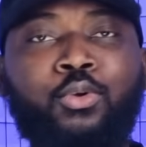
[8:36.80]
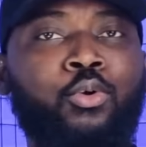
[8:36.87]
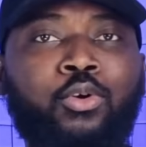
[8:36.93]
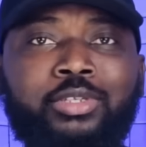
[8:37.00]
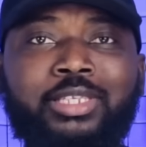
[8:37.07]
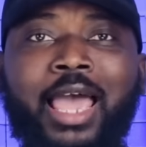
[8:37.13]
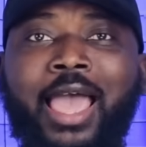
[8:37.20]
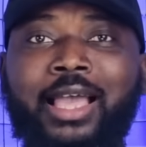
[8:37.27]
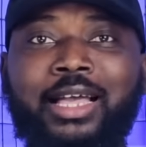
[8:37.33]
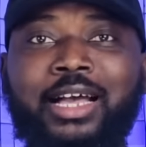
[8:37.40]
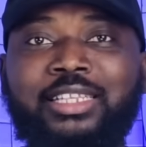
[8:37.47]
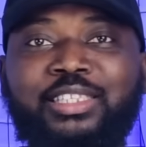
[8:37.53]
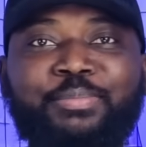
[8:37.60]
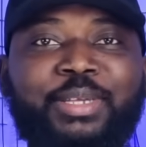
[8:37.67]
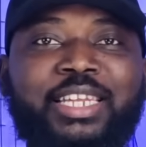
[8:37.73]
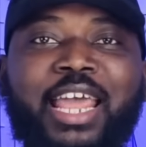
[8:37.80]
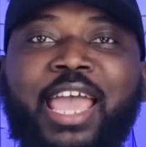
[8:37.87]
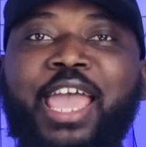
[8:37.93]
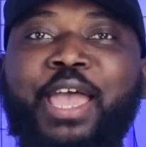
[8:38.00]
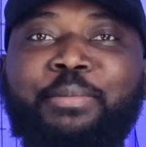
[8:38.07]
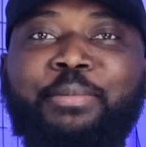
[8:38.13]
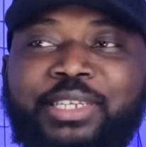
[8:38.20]
Because I can't be the
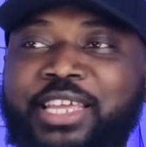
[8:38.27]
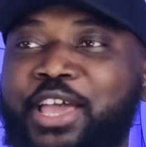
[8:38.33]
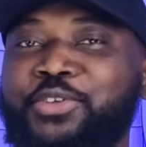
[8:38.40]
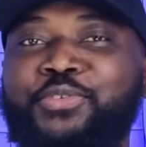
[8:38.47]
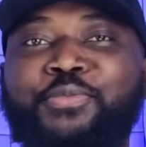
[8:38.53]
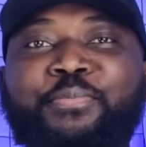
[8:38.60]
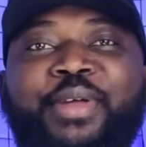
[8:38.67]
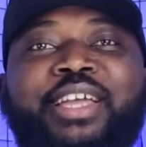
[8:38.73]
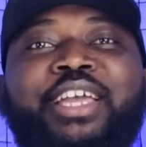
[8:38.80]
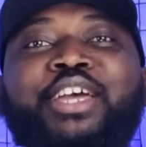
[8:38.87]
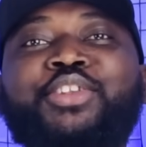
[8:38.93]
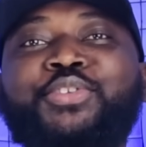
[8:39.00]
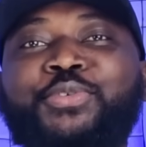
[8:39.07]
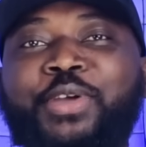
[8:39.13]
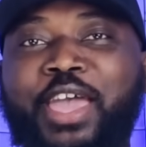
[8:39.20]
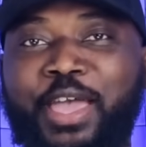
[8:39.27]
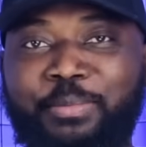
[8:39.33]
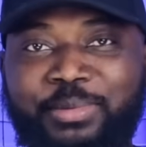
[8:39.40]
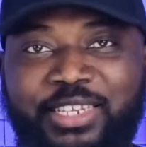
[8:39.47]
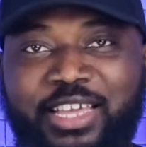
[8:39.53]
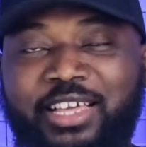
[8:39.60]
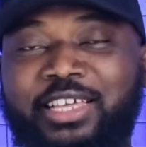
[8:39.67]
MD and you bring a new
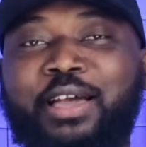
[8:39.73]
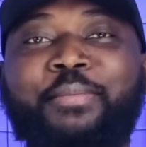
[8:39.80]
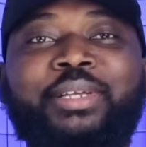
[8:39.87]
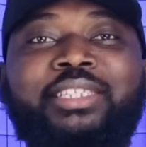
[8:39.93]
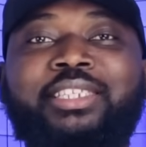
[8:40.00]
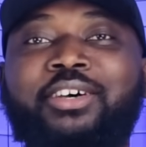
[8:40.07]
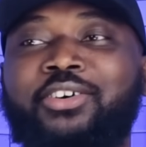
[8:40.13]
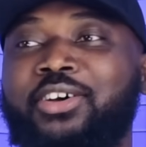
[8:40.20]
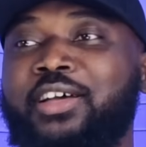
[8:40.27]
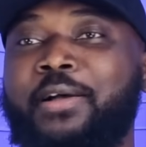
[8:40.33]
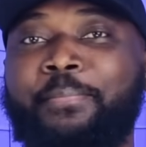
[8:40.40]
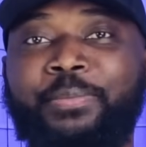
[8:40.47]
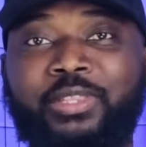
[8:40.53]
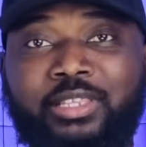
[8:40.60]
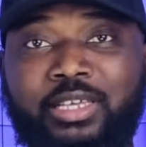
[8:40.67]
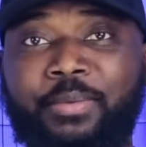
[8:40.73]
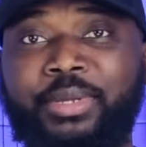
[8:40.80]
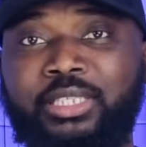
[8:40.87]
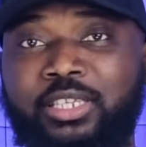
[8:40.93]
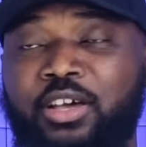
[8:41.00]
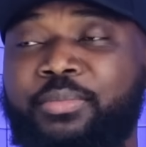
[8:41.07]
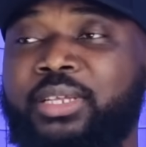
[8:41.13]
MD and come and tell
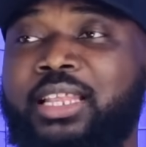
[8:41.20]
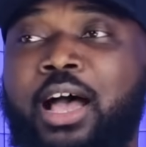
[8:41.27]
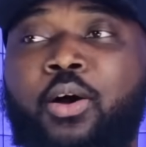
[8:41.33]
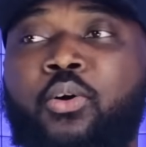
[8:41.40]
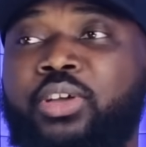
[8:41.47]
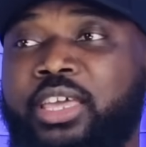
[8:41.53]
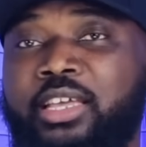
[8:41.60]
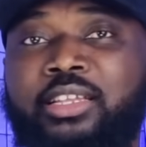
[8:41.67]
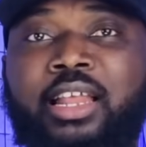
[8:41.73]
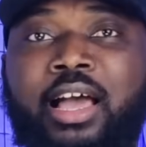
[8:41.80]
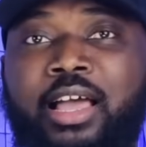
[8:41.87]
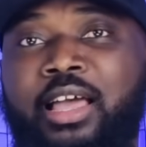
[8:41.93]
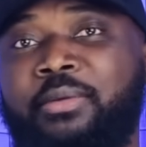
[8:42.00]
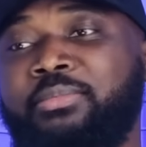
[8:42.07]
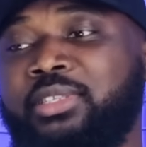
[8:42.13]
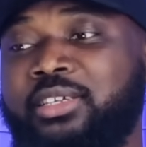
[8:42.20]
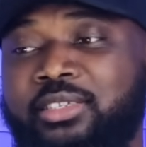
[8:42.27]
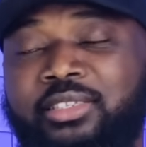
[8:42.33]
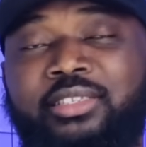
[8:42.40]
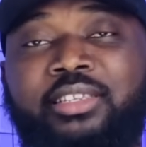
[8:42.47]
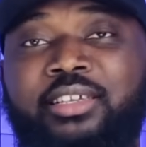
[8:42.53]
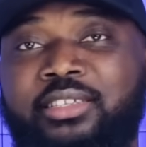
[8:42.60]
me that, okay,
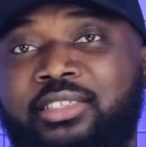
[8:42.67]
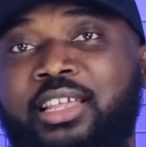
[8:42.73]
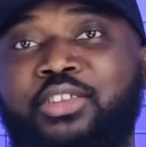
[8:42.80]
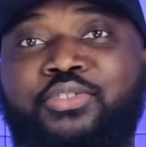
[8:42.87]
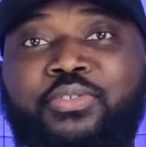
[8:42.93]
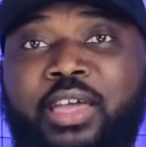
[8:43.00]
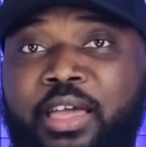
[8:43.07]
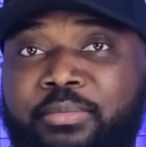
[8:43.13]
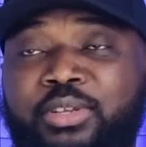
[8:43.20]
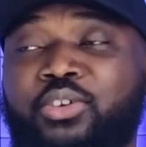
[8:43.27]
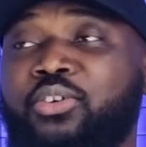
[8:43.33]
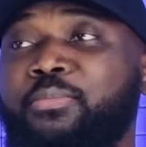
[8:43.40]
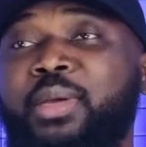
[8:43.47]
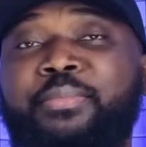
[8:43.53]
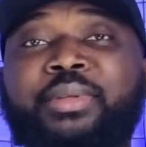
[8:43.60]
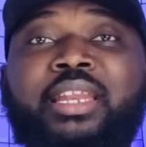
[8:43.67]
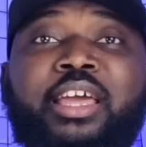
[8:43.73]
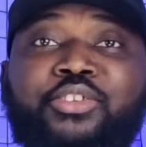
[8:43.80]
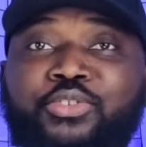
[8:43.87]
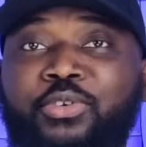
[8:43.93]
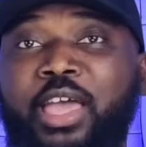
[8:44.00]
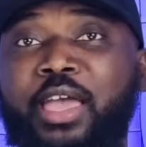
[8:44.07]
this is the new MD, or maybe the
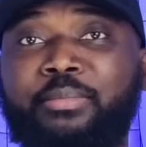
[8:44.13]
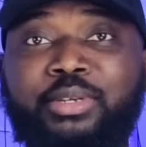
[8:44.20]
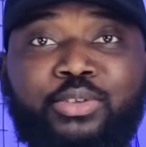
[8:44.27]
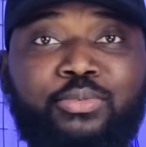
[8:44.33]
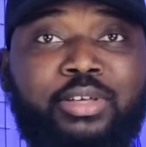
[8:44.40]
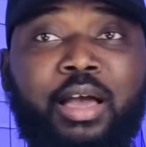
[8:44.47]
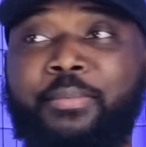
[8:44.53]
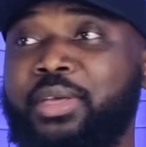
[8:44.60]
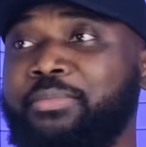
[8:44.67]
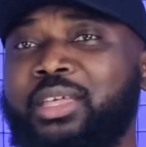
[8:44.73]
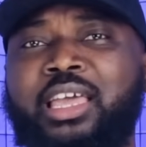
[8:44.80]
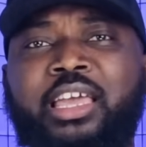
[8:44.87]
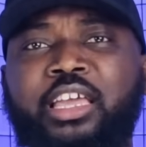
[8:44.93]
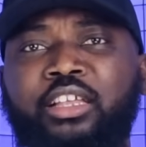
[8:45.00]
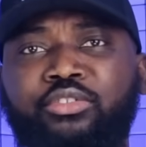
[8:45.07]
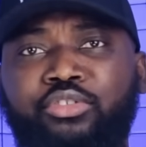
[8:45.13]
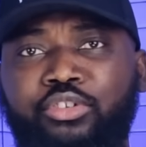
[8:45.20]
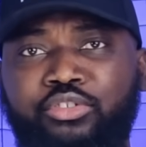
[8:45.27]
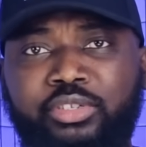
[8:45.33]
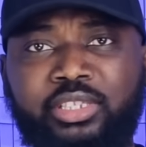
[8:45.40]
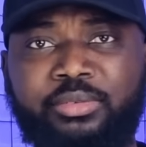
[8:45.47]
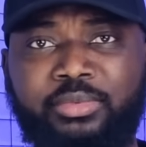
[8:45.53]
new MD will come and
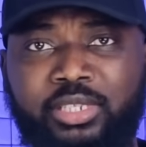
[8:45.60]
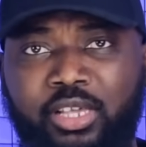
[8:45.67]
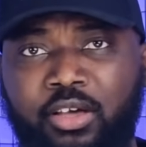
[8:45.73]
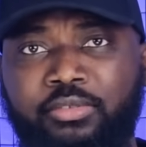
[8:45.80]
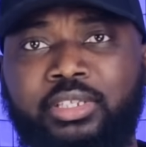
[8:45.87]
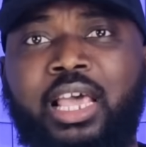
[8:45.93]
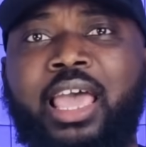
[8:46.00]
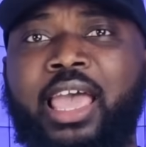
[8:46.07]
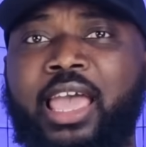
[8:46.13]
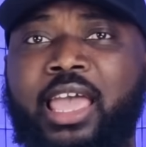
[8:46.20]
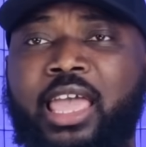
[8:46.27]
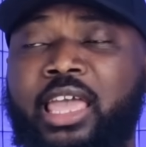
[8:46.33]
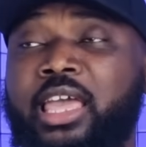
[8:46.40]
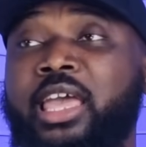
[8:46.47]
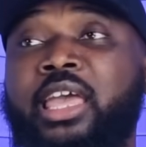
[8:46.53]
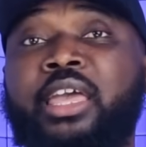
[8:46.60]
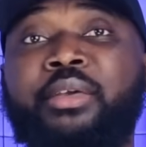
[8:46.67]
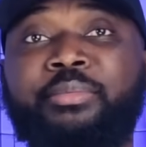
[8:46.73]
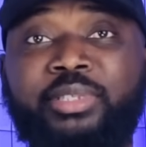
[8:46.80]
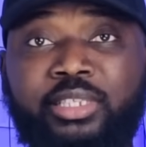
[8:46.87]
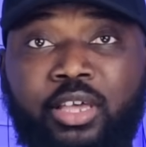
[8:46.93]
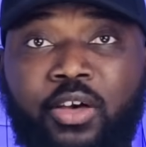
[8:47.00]
introduce himself
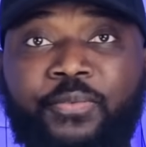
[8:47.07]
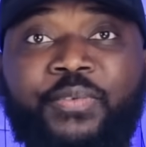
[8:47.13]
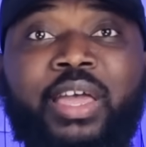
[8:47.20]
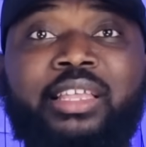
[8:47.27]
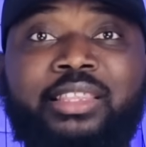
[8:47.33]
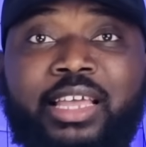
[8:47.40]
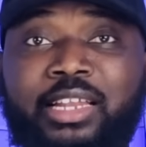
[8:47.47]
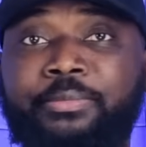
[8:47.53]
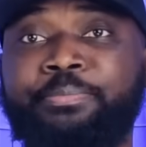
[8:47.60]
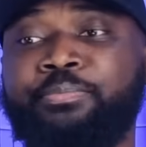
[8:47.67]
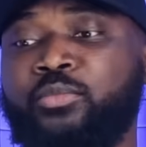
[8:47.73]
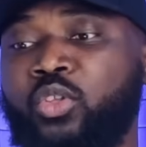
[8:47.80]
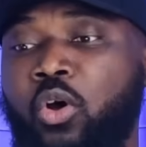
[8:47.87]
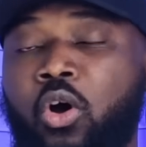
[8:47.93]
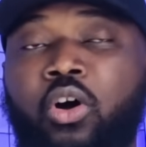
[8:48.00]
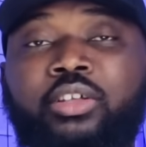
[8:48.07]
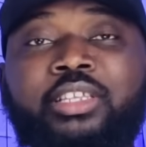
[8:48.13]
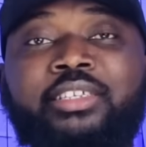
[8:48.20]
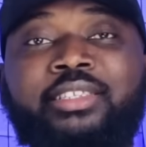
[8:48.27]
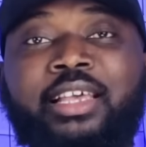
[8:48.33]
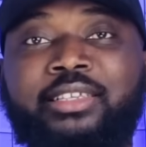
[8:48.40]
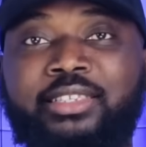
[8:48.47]
and then all
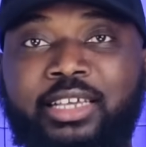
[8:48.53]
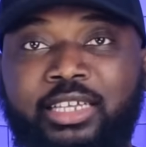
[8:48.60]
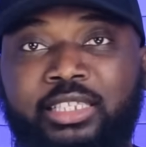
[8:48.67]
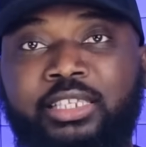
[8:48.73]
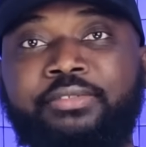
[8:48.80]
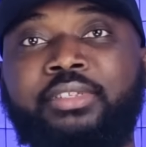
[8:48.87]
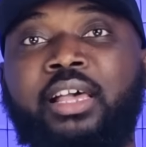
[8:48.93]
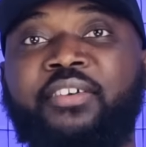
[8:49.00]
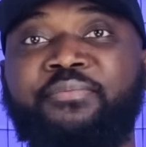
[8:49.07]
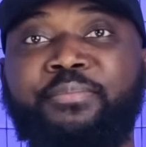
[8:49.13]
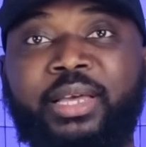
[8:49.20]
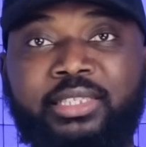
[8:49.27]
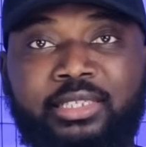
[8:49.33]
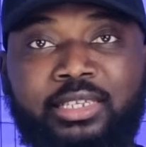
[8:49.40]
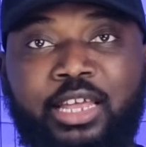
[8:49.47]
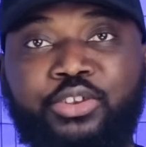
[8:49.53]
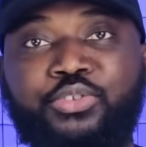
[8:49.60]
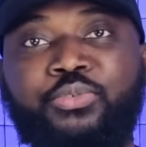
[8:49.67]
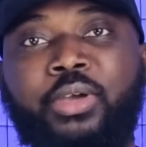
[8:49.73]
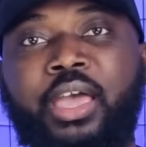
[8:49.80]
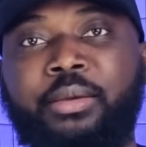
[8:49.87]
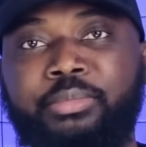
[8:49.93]
these executives have met the
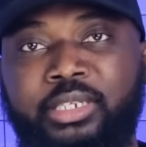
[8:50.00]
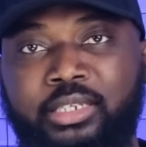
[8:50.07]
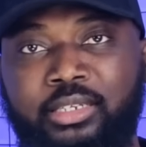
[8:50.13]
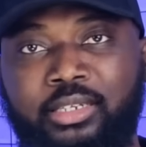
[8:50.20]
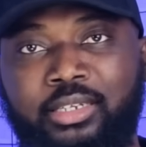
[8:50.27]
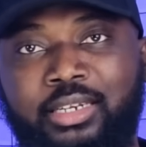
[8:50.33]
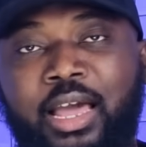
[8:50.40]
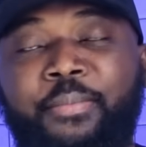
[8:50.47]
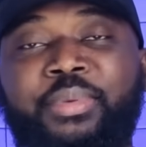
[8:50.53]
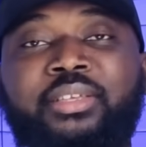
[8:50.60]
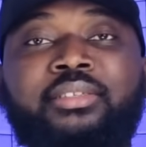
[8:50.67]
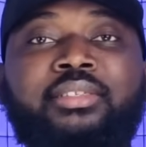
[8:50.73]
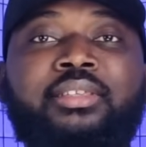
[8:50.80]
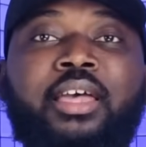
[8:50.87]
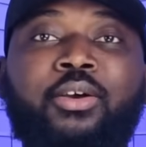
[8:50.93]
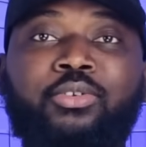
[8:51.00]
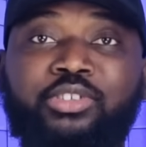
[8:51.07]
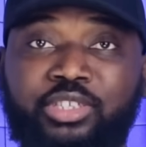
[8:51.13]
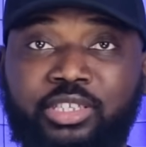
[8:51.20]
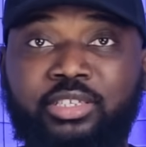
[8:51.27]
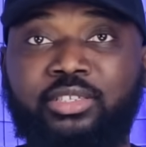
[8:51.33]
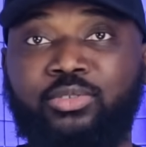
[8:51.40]
new MD. That means that
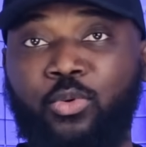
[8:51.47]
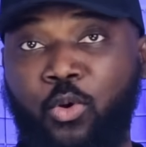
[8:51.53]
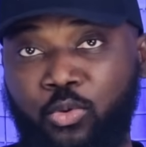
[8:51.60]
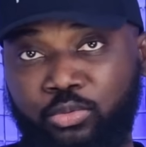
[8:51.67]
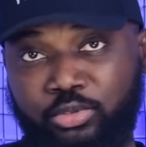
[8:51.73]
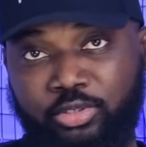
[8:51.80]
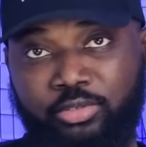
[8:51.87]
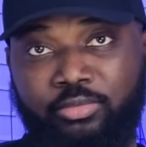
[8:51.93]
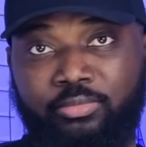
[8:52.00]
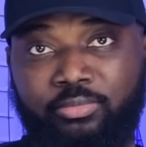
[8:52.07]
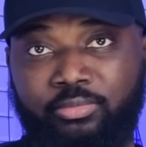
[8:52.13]
she's old.